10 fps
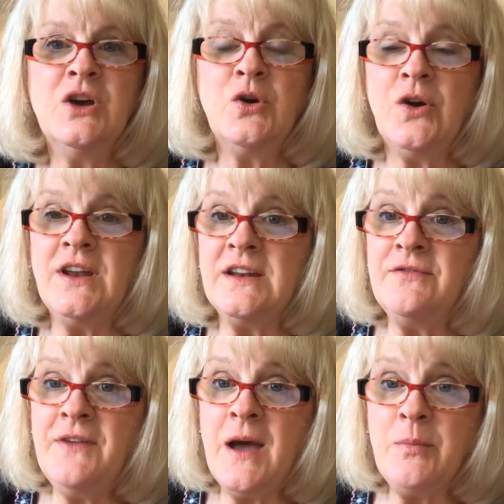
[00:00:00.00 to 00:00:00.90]
created
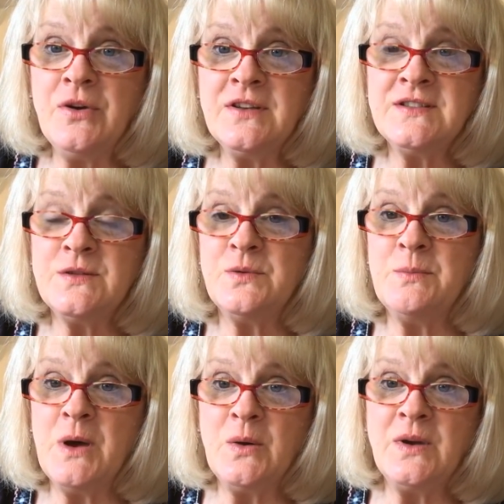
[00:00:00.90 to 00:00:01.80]
fabrics through
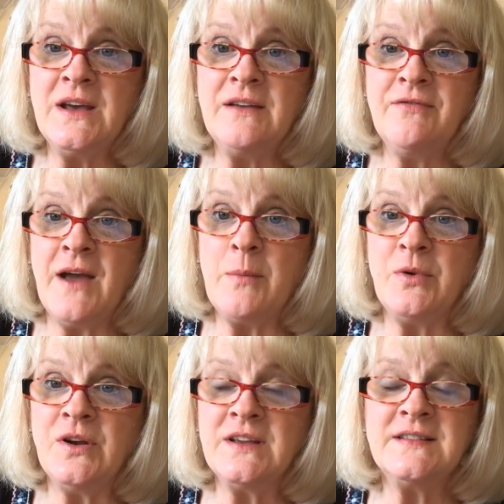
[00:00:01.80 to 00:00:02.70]
Moda,
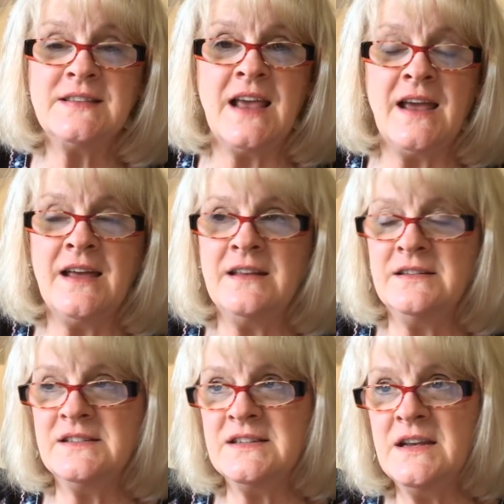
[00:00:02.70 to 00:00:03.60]
fabrics
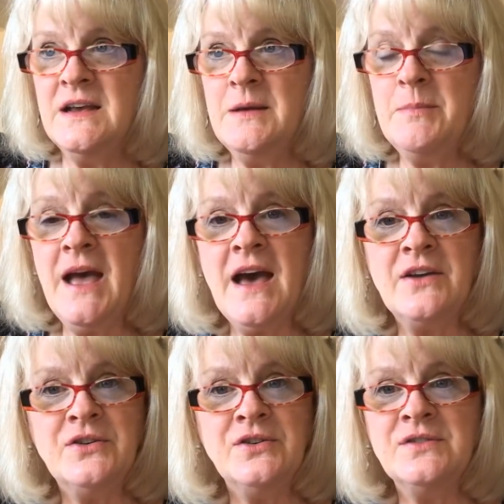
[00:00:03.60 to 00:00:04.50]
and
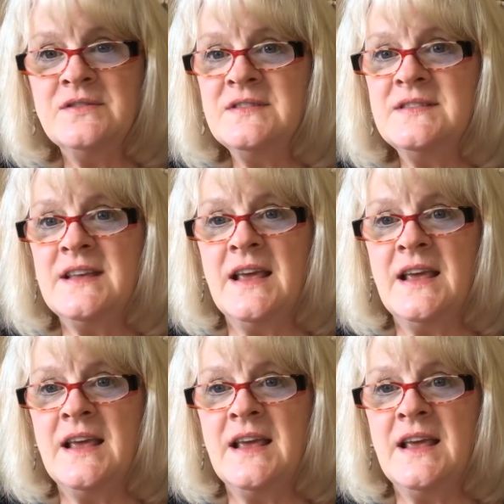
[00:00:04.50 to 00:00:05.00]
patterns,